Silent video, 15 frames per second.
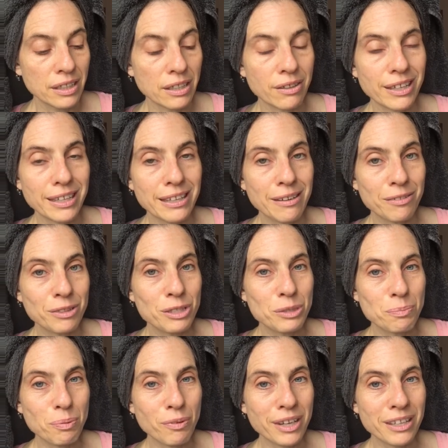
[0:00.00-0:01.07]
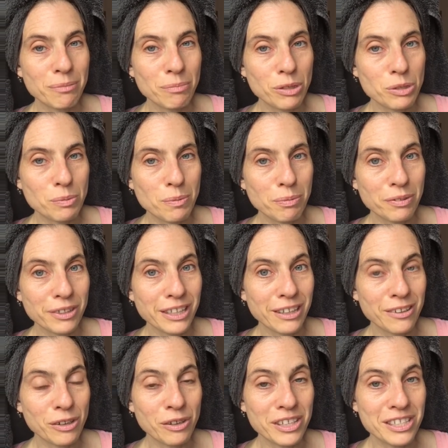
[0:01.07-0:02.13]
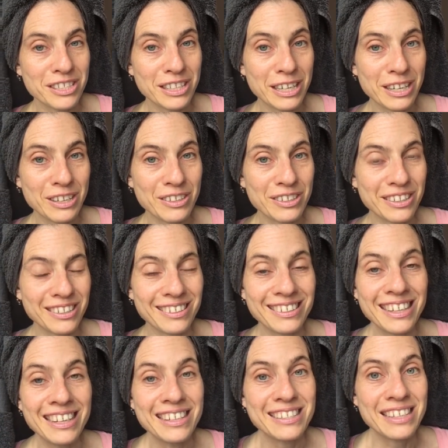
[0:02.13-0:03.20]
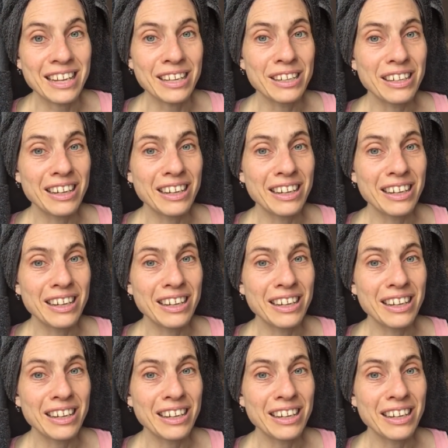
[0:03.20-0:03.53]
All right, now at this point, most people are going scared and saying,